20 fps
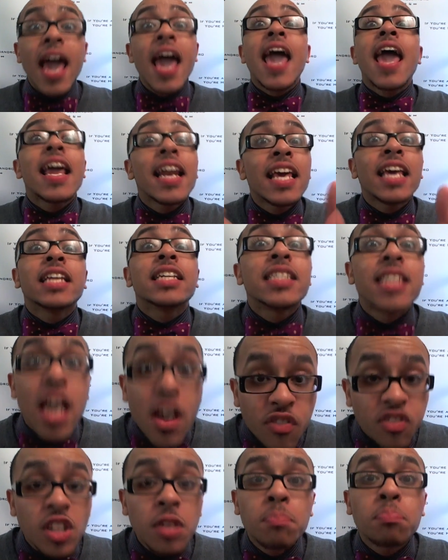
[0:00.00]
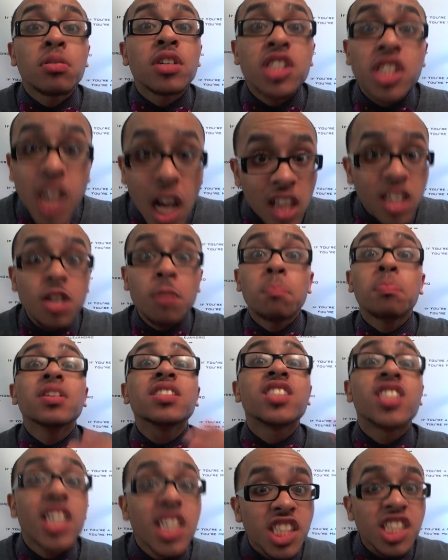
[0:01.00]
and he definitely put y'all in a
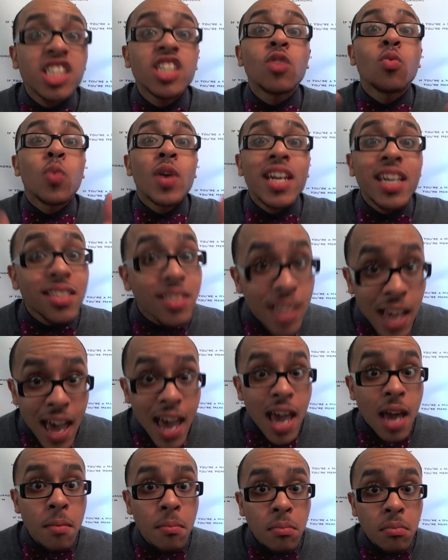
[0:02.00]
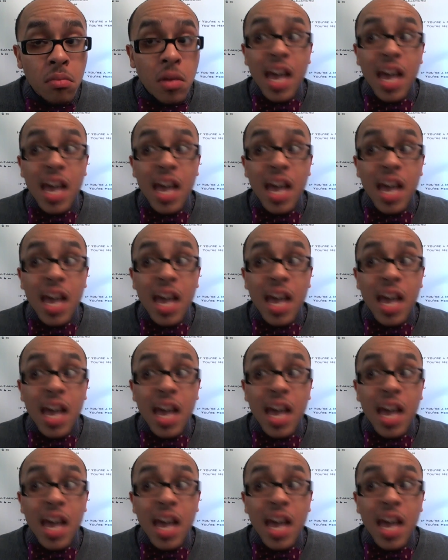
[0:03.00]
position to win this game.